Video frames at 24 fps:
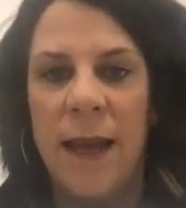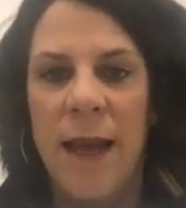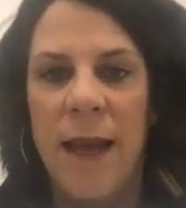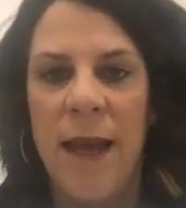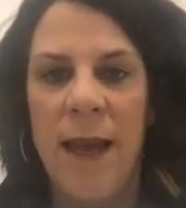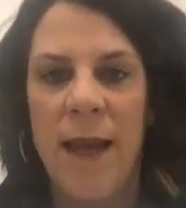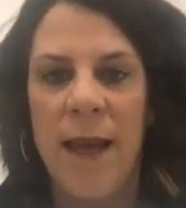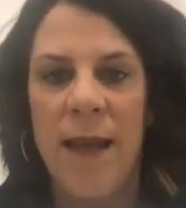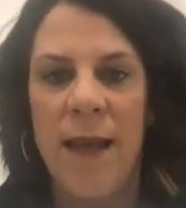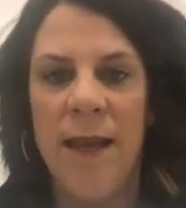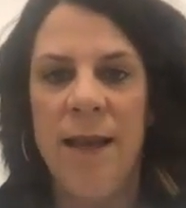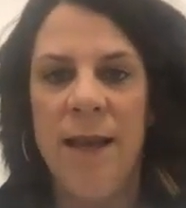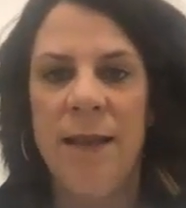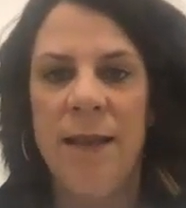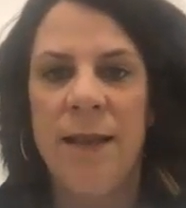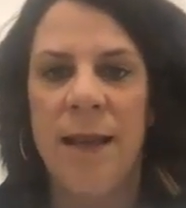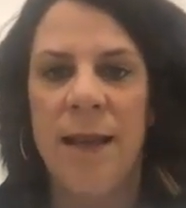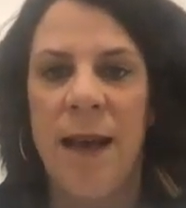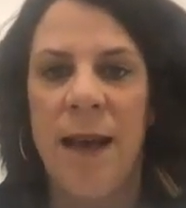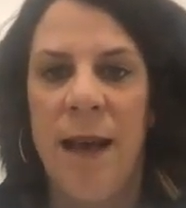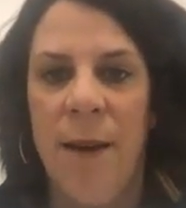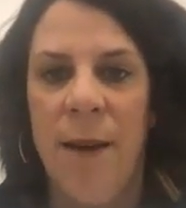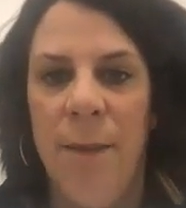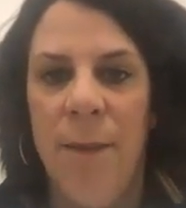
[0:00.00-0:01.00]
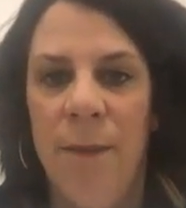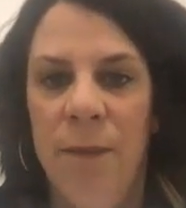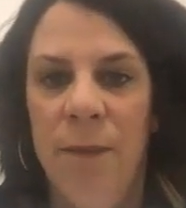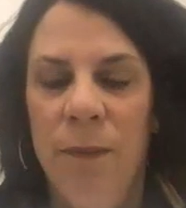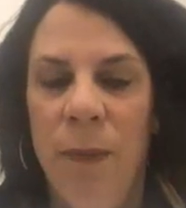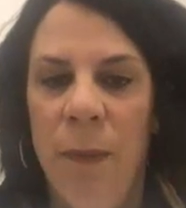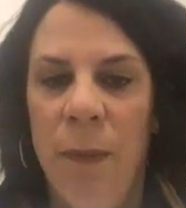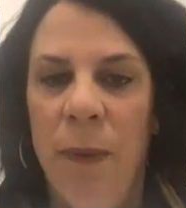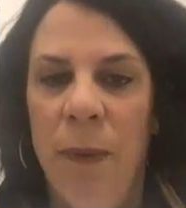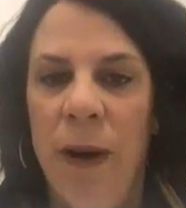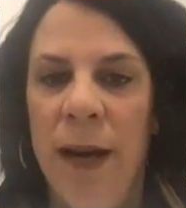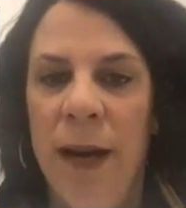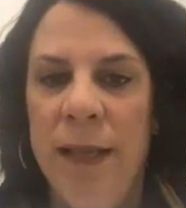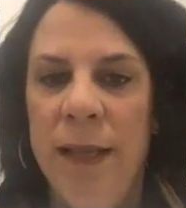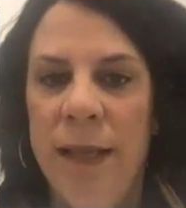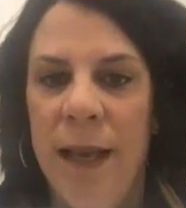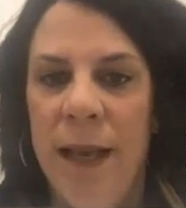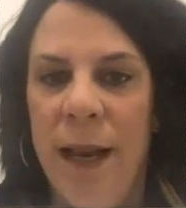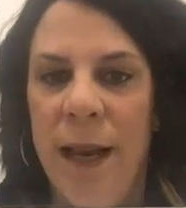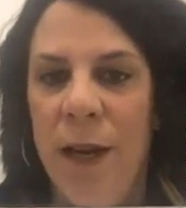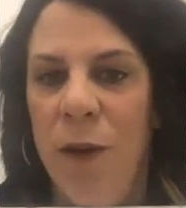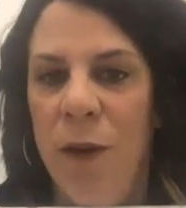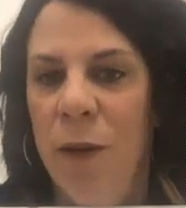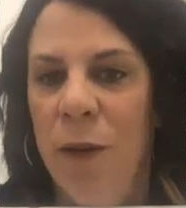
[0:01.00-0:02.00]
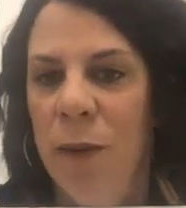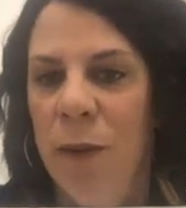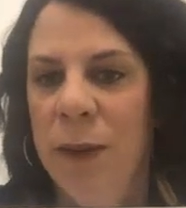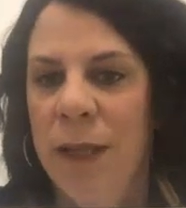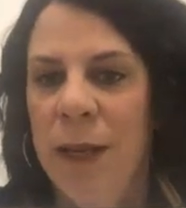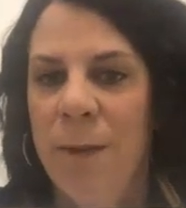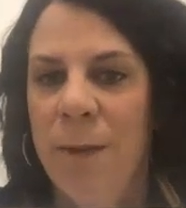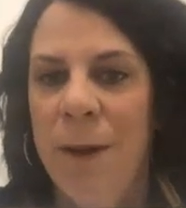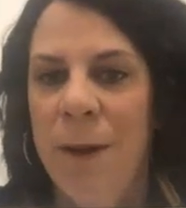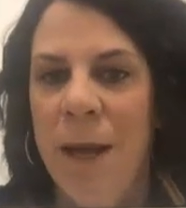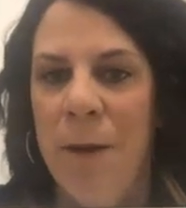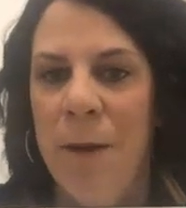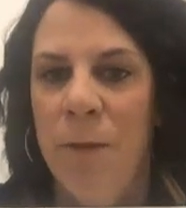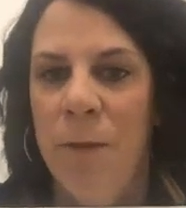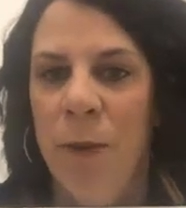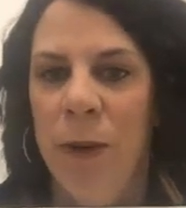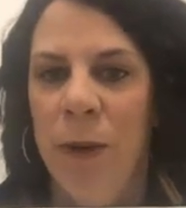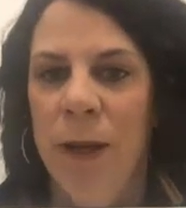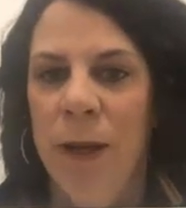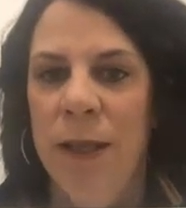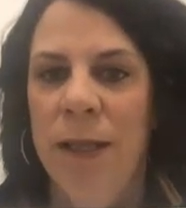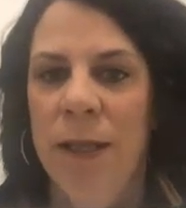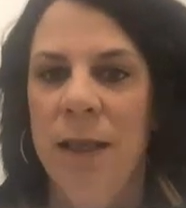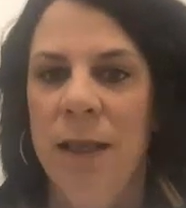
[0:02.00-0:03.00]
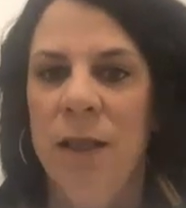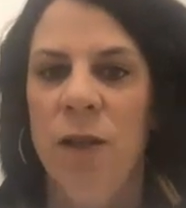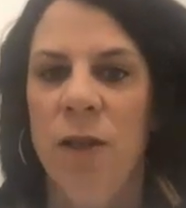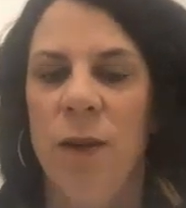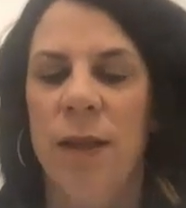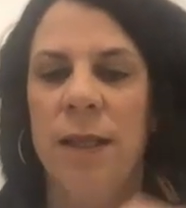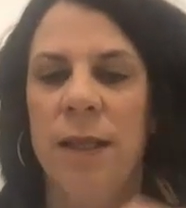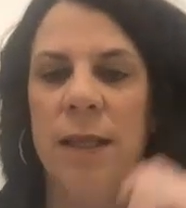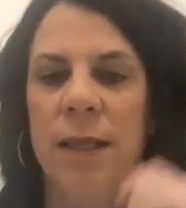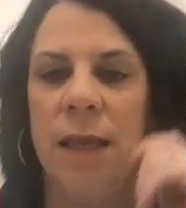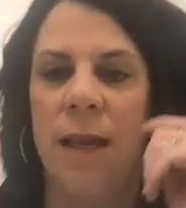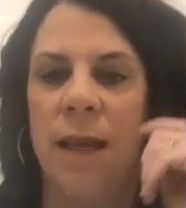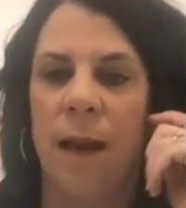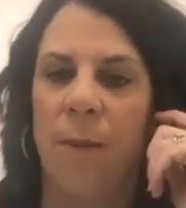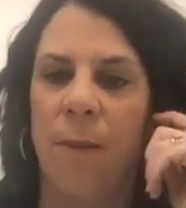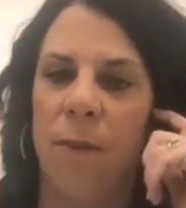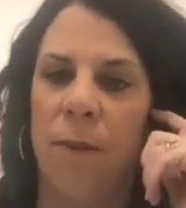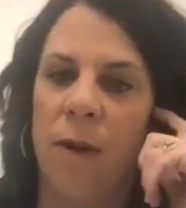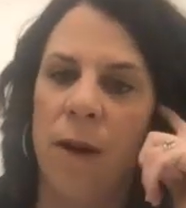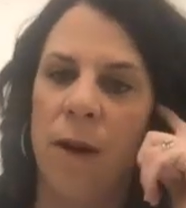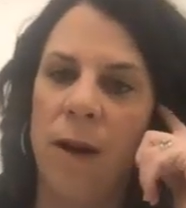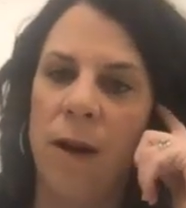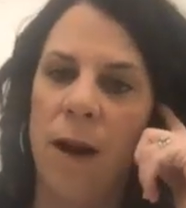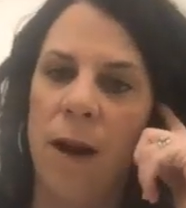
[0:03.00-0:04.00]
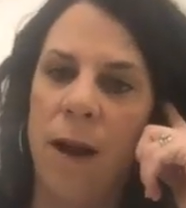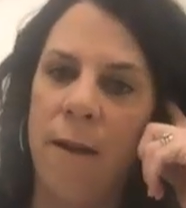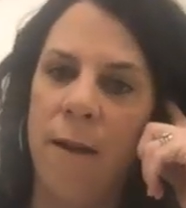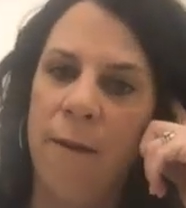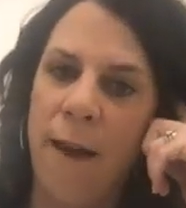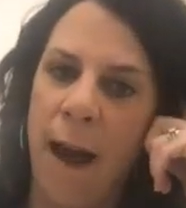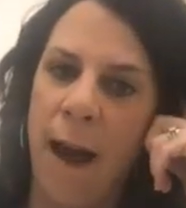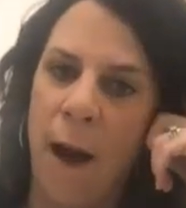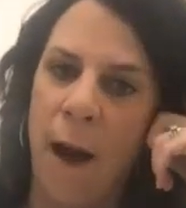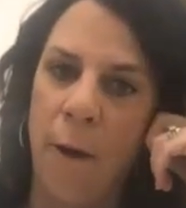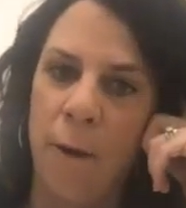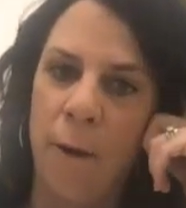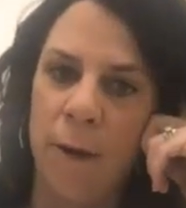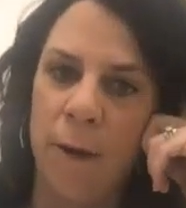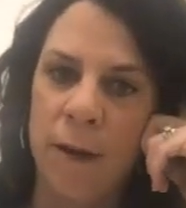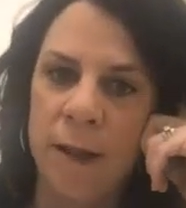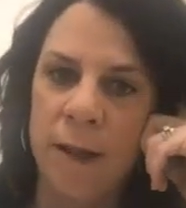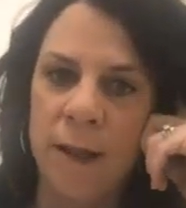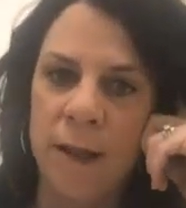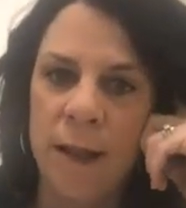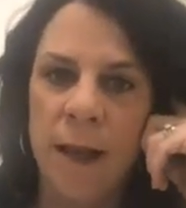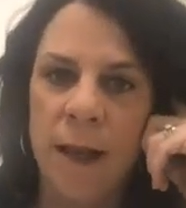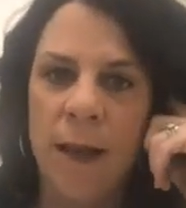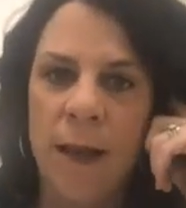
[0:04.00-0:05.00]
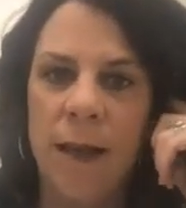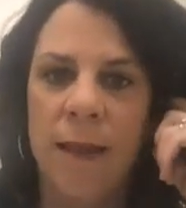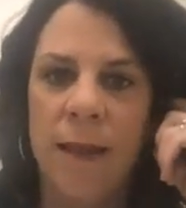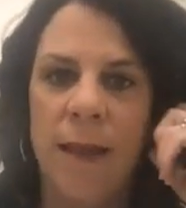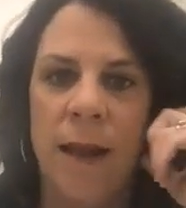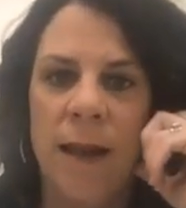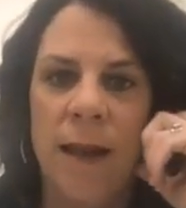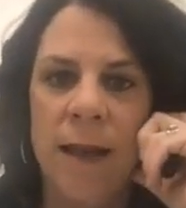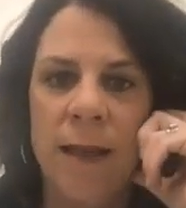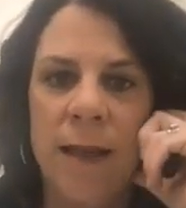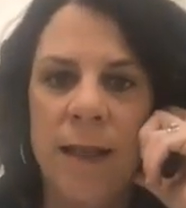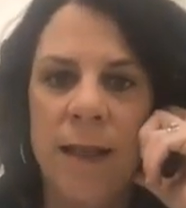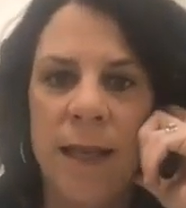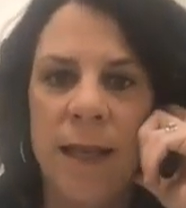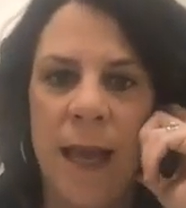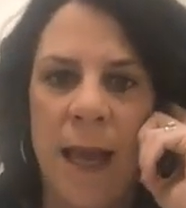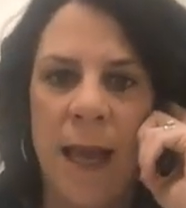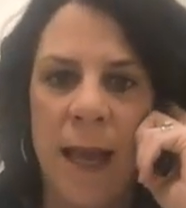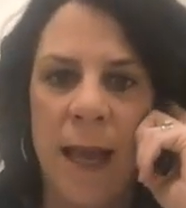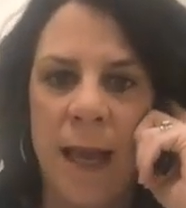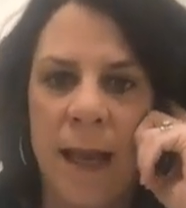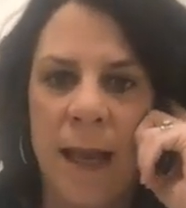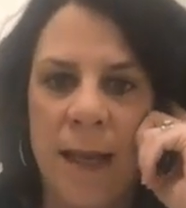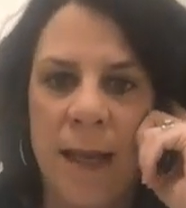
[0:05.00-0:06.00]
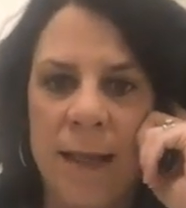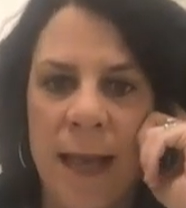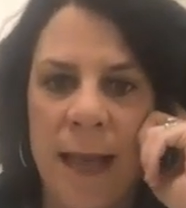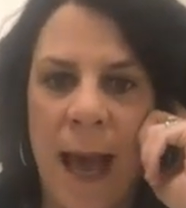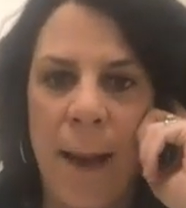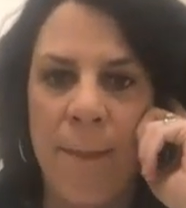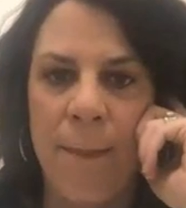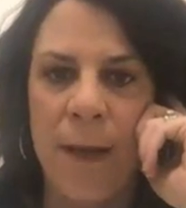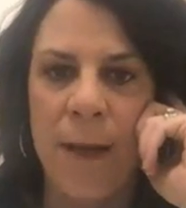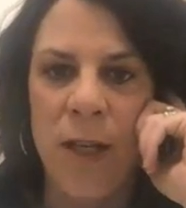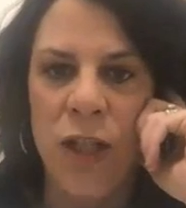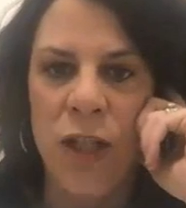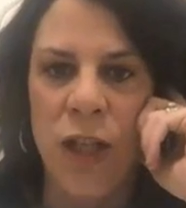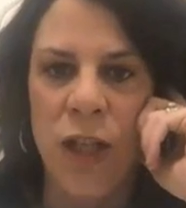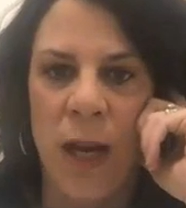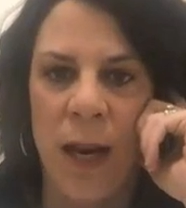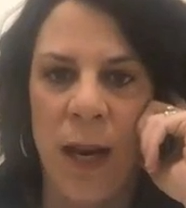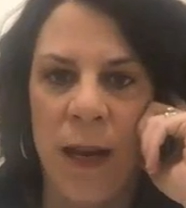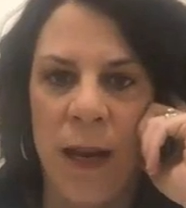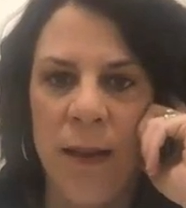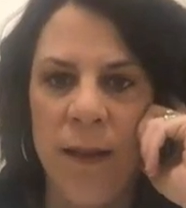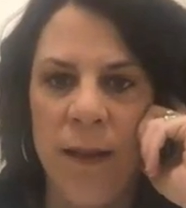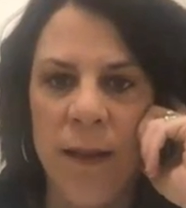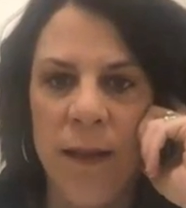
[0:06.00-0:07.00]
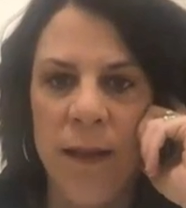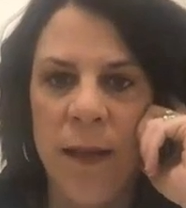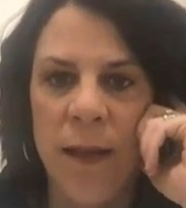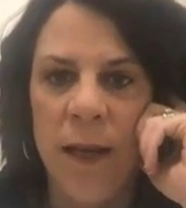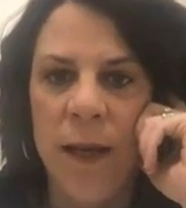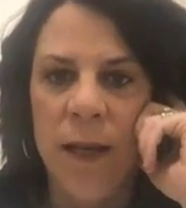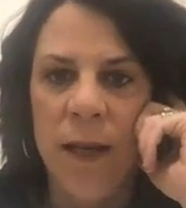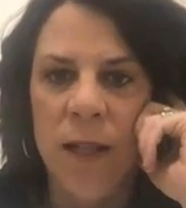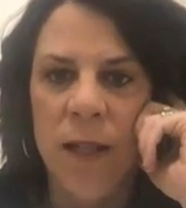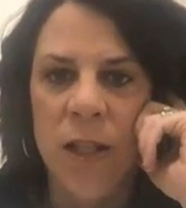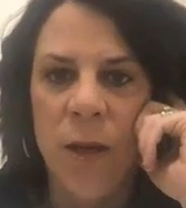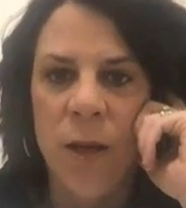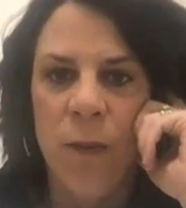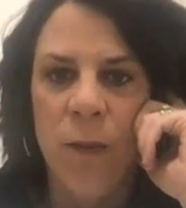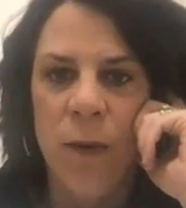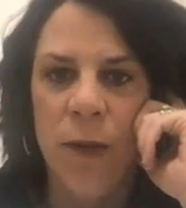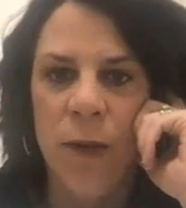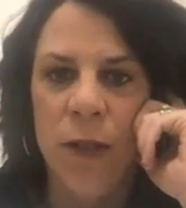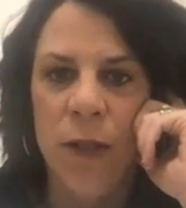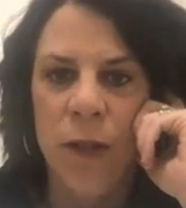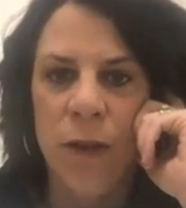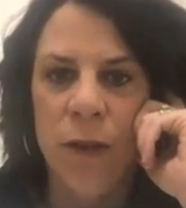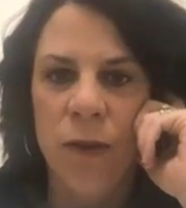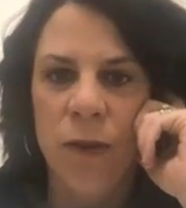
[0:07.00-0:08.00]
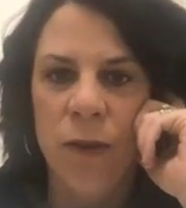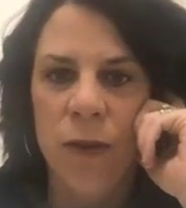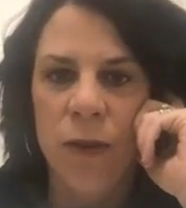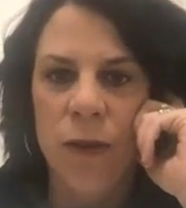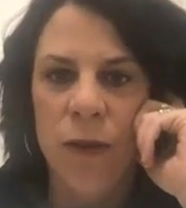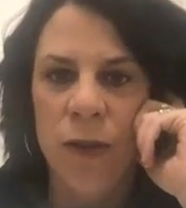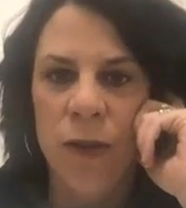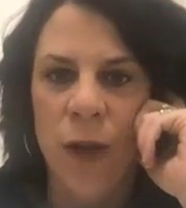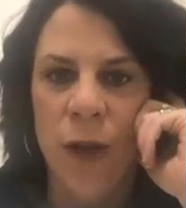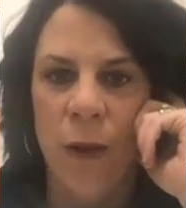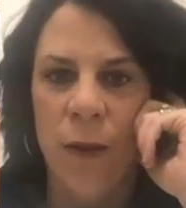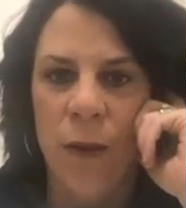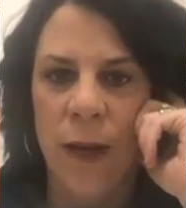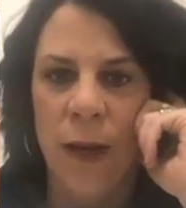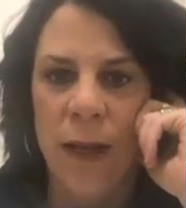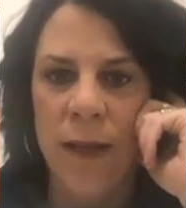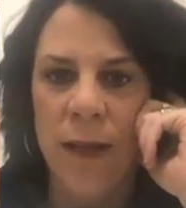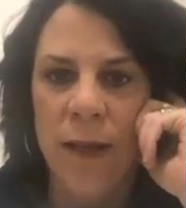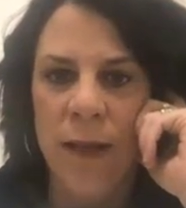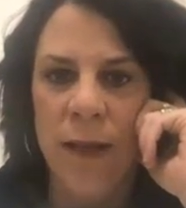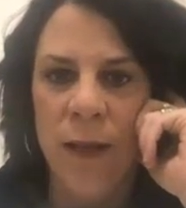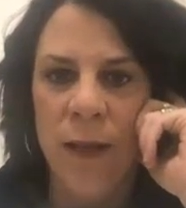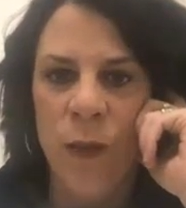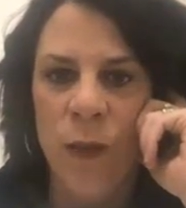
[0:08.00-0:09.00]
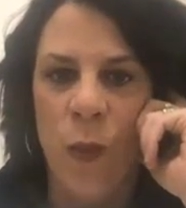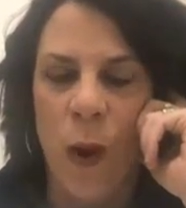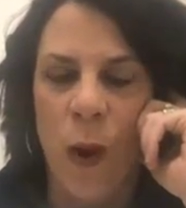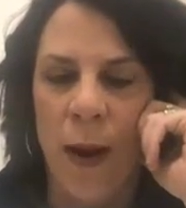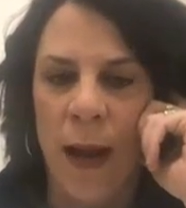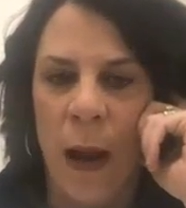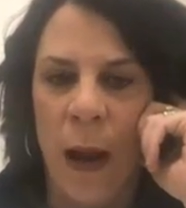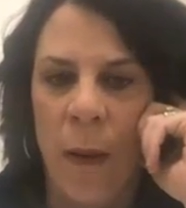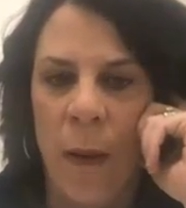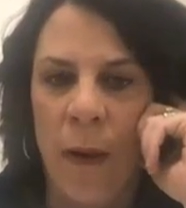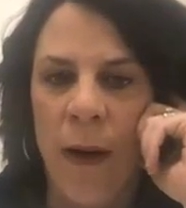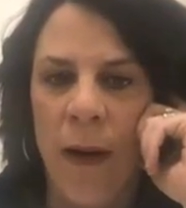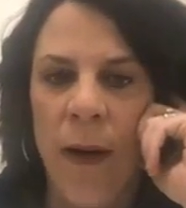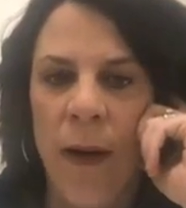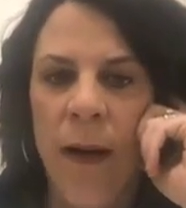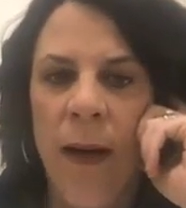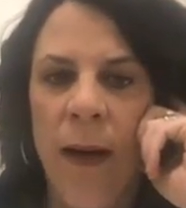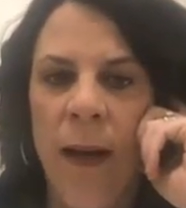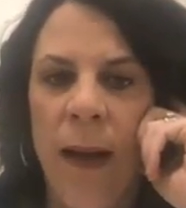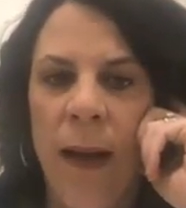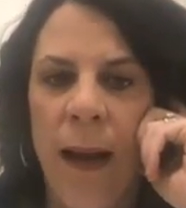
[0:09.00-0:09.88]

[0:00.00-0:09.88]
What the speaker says: is, remember I said I knew it was going to be inputs, and so it's the number of hours that it takes Happy Chains to produce donuts is 1 hour,